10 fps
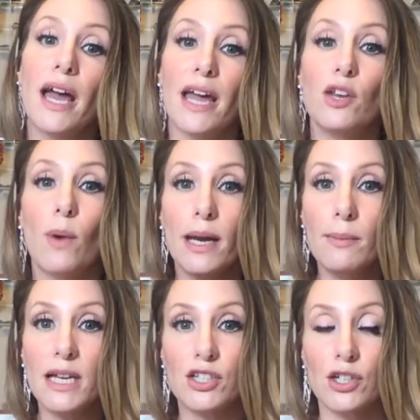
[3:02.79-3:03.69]
And you want to
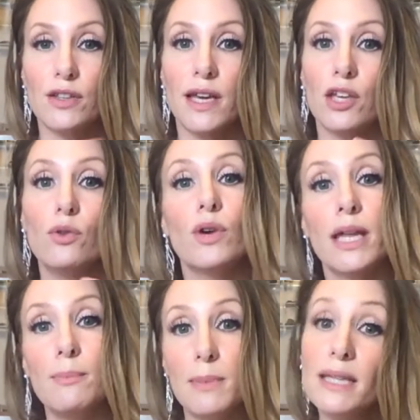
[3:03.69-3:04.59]
make sure that you
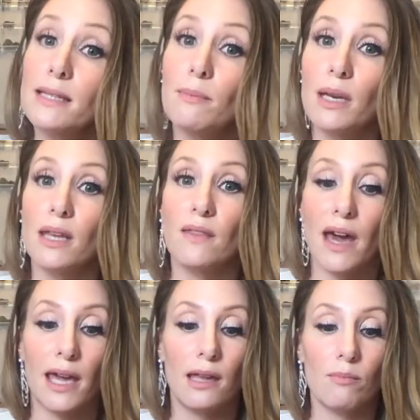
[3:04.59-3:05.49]
can meet somebody
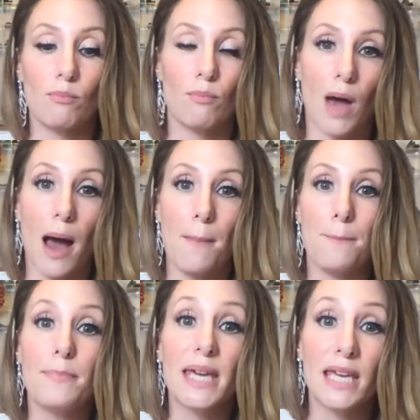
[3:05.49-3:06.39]
that can
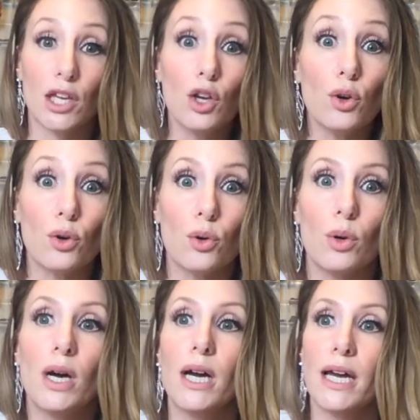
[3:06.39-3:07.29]
um, meet you